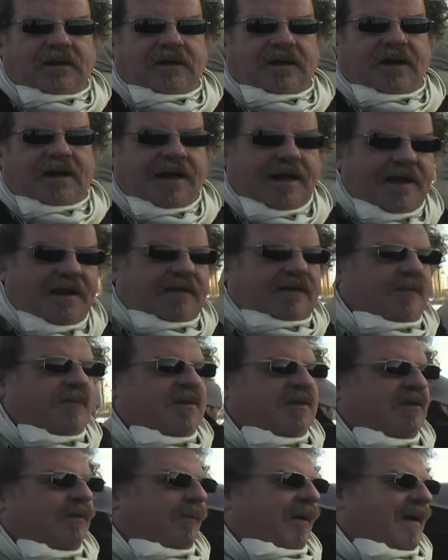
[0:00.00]
And I hate to
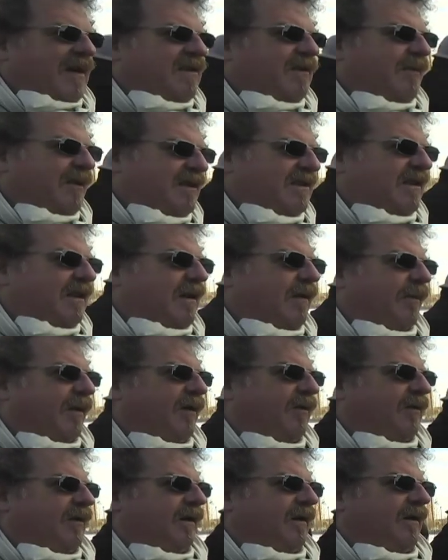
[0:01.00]
be so pessimistic
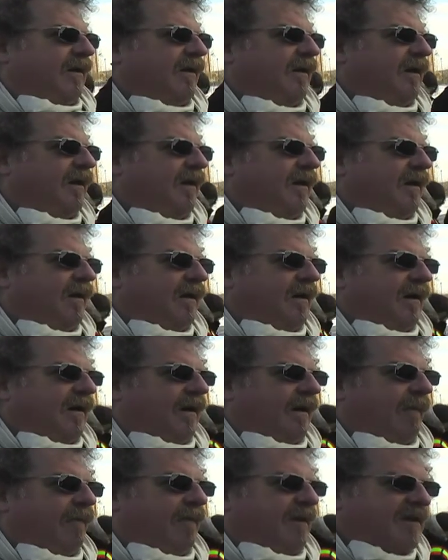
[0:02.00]
about it,
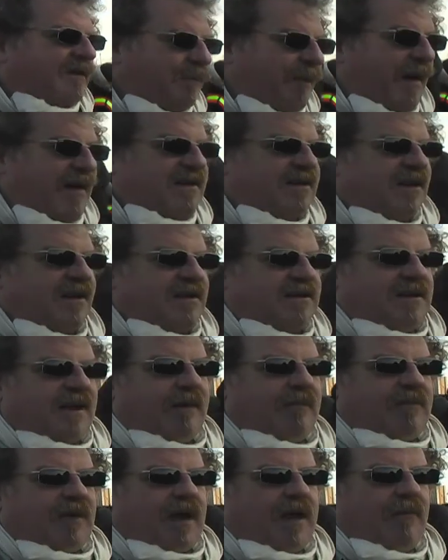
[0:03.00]
especially at the
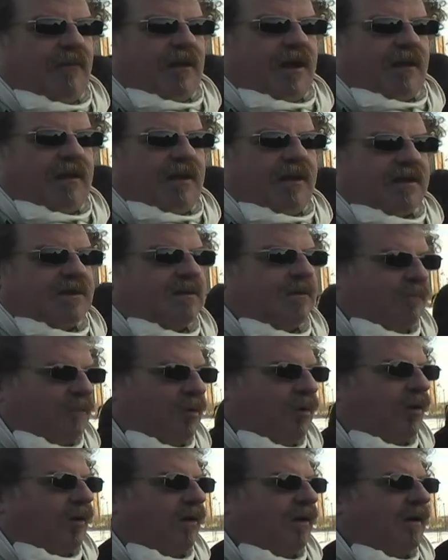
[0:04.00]
same time when I think it's
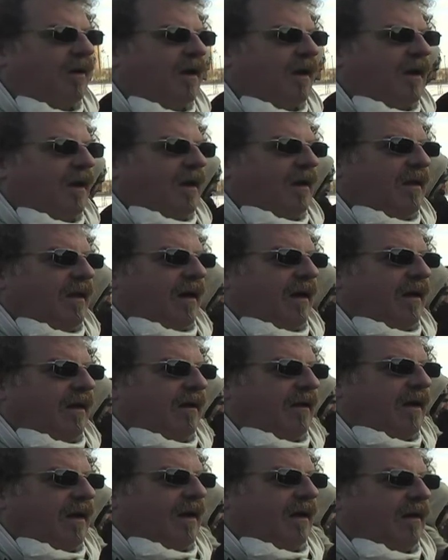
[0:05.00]
important
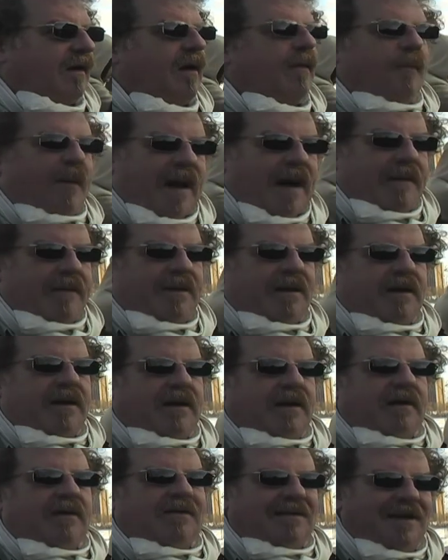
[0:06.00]
that Obama
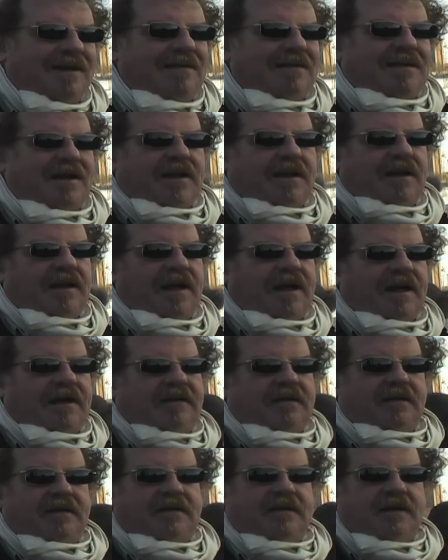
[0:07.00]
did get
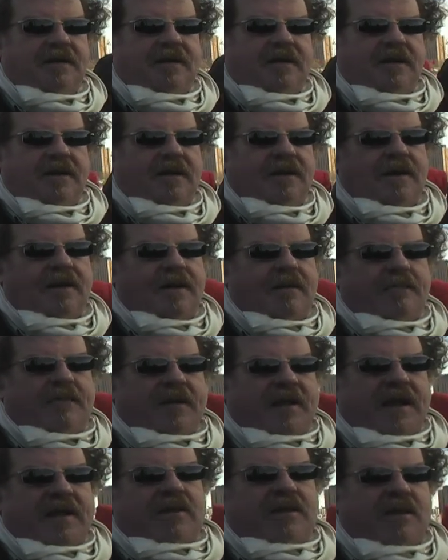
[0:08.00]
elected.
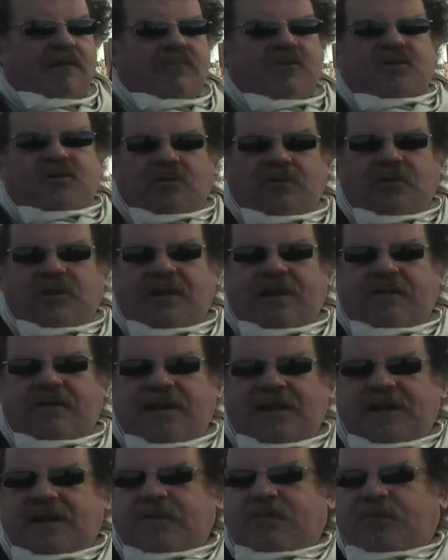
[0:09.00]
But I think we shouldn't have
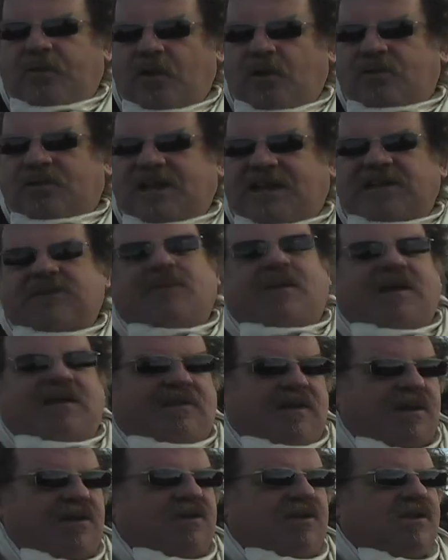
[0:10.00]
any false
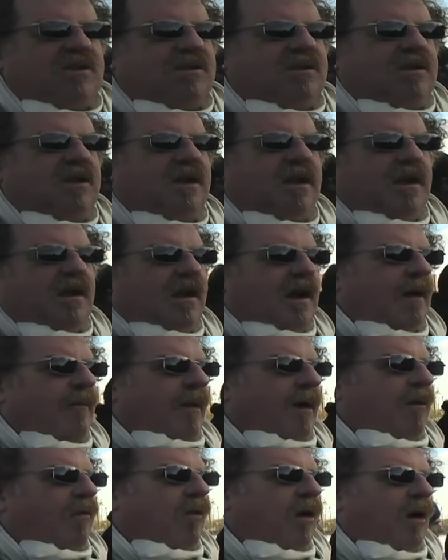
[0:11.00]
expectations
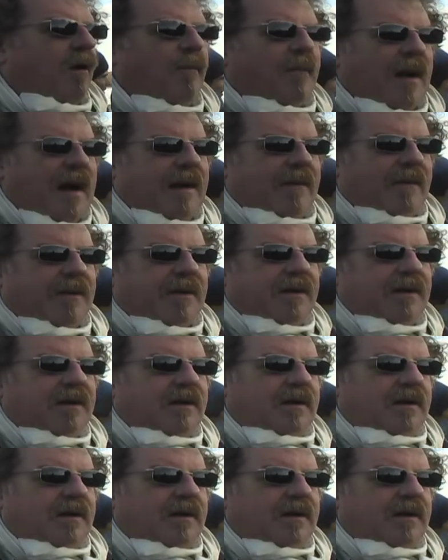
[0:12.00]
about what Obama